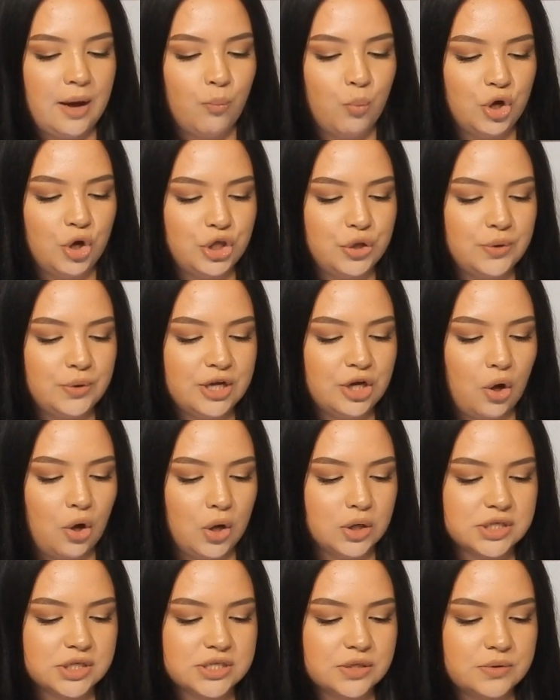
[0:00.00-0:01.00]
what you can
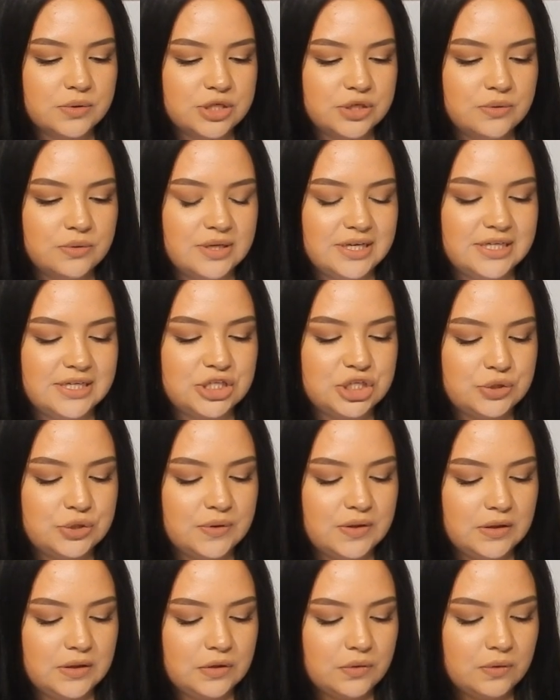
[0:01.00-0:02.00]
also do is do
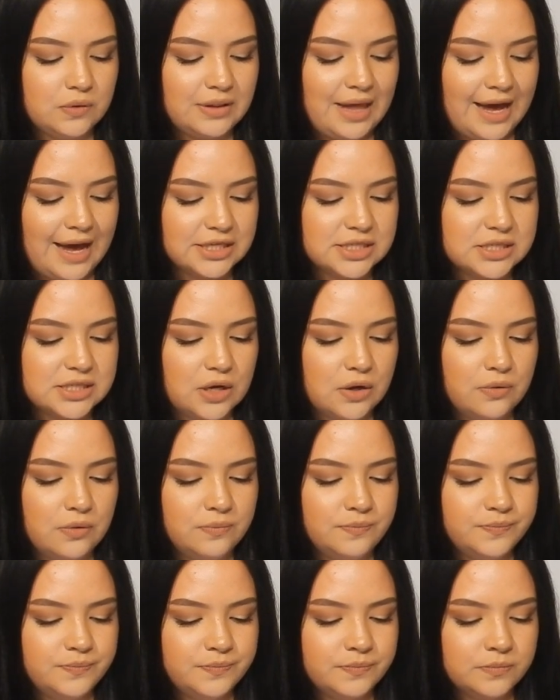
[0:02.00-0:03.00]
the little lasso,